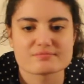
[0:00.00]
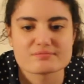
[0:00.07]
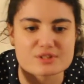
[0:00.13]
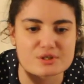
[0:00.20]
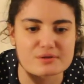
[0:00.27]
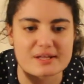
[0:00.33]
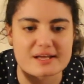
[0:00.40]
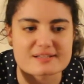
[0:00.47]

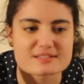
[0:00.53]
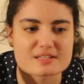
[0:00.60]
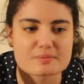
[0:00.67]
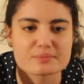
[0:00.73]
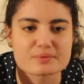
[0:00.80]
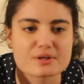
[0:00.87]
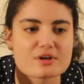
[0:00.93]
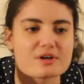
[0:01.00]
do that
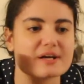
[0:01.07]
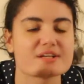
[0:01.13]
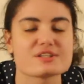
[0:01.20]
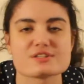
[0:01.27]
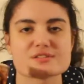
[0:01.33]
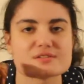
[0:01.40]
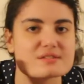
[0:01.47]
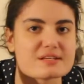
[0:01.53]
subplot. I
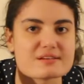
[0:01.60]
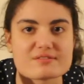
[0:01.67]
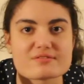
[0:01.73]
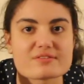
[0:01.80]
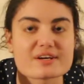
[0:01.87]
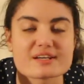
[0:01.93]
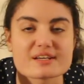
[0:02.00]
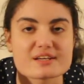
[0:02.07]
just didn't
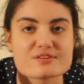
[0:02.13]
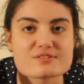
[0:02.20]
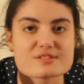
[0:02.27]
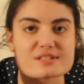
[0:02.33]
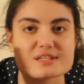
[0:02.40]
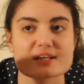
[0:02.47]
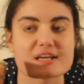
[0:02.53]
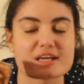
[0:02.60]
find it interesting.